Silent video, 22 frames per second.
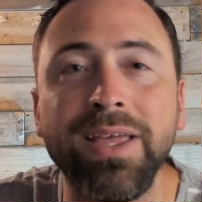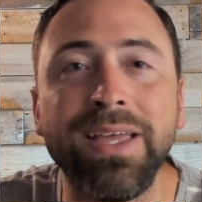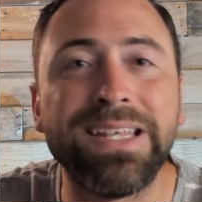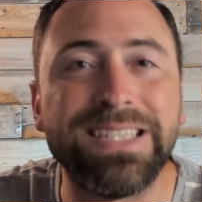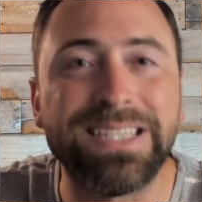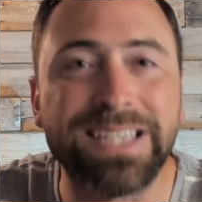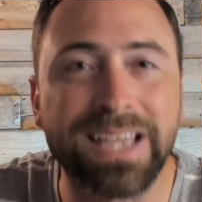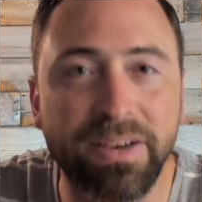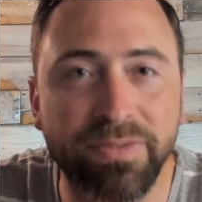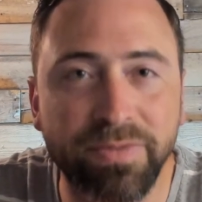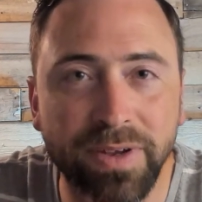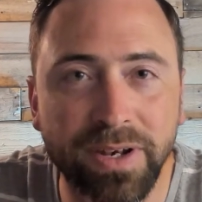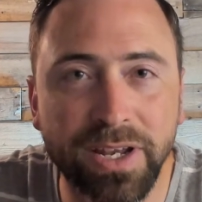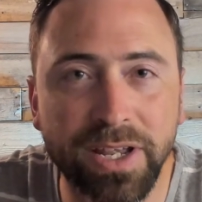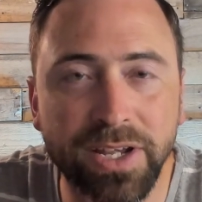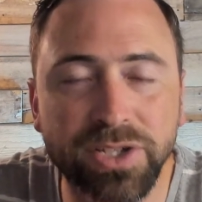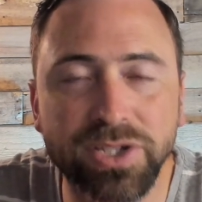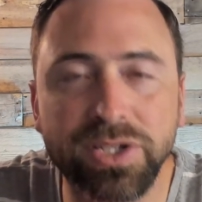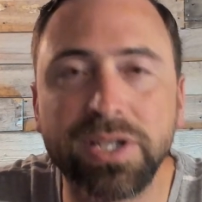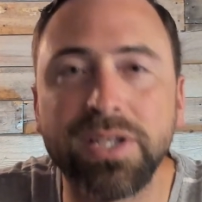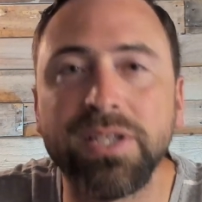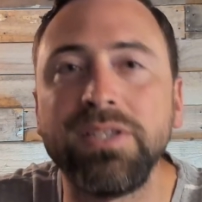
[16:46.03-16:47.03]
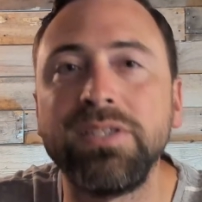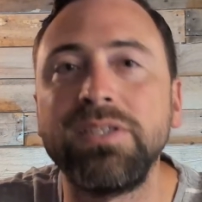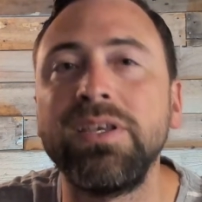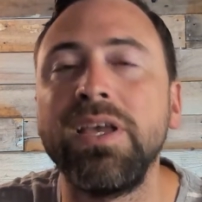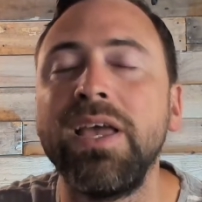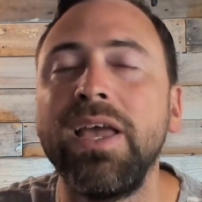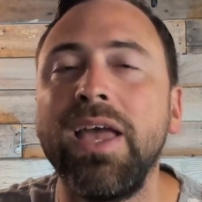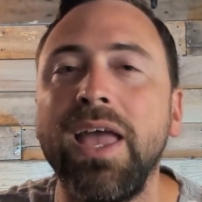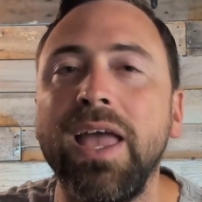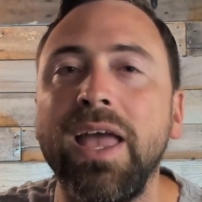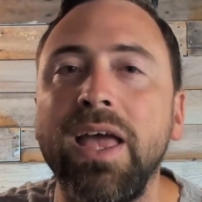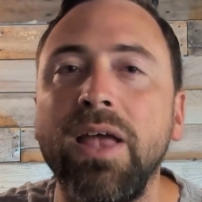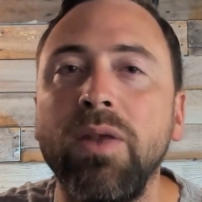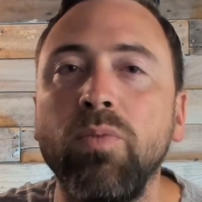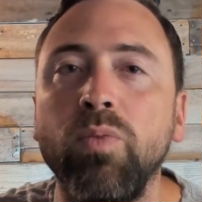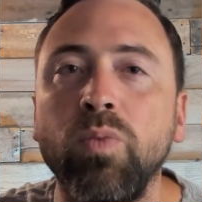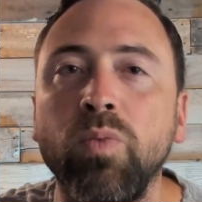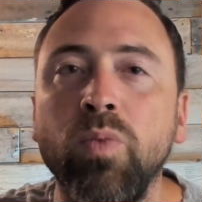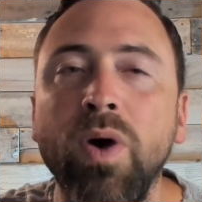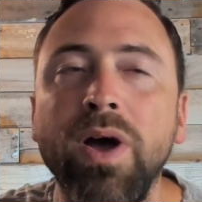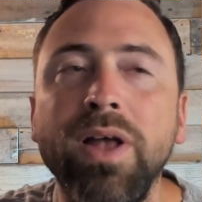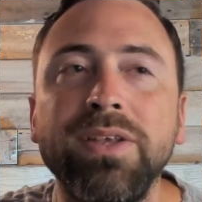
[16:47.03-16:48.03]
definitions and
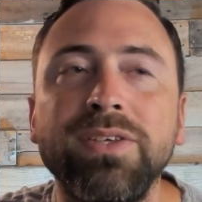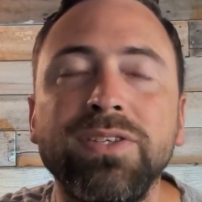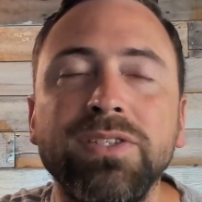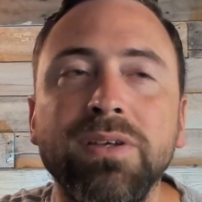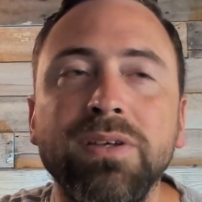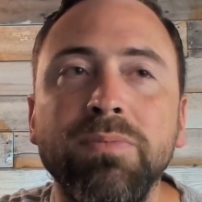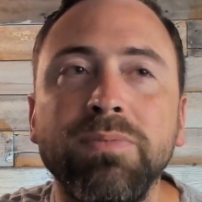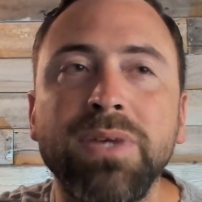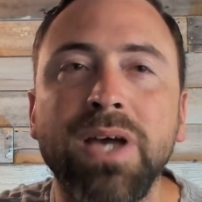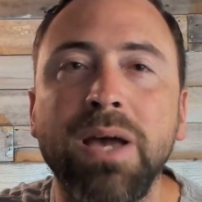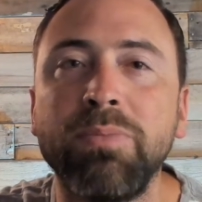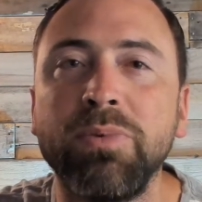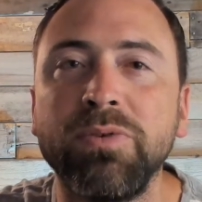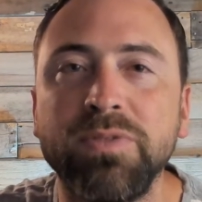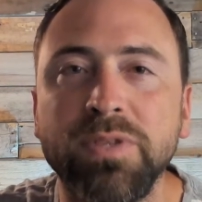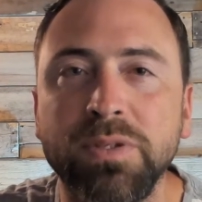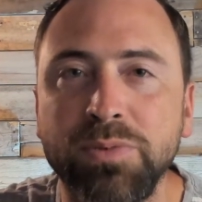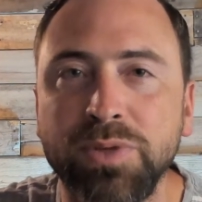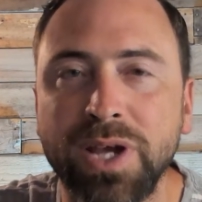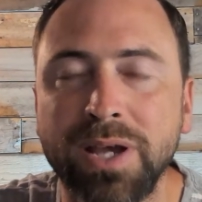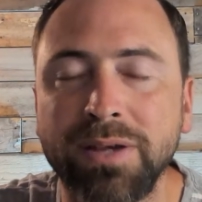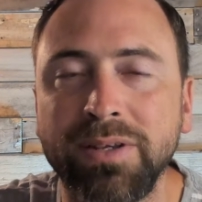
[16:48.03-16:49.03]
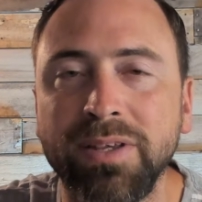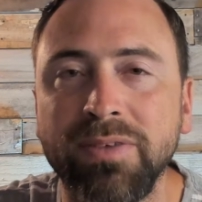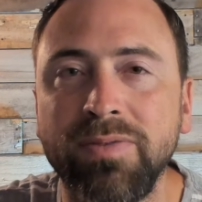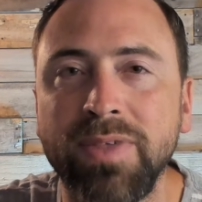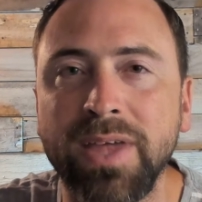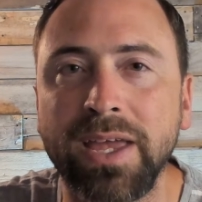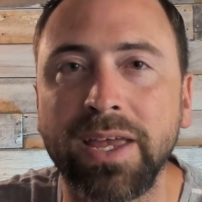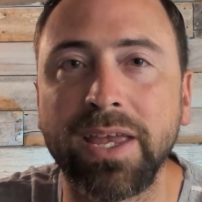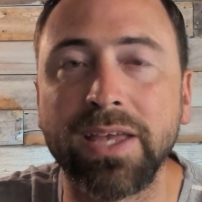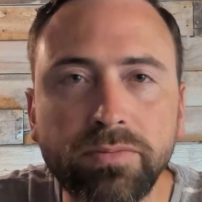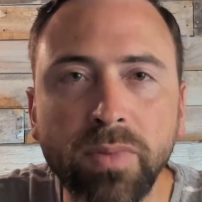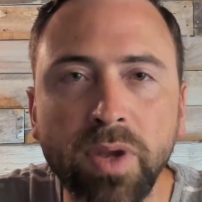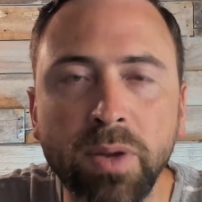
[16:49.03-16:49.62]
what some type of subjective thing is.